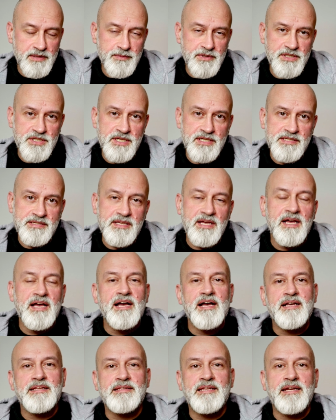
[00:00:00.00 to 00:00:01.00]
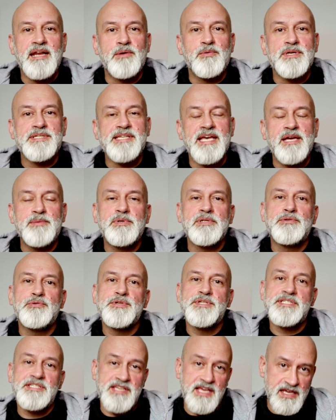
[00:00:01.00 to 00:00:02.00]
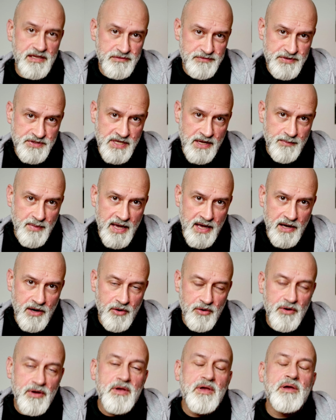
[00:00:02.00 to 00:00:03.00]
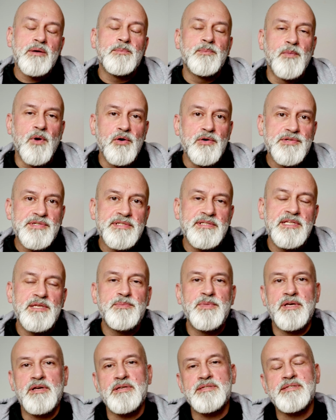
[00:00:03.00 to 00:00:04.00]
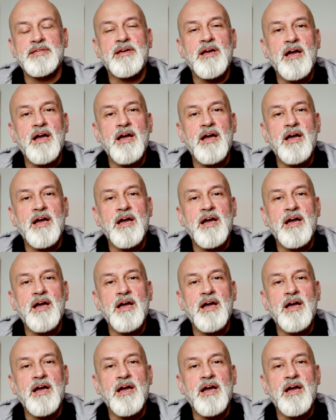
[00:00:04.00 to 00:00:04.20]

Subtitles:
images that I was able to save somehow, mostly because the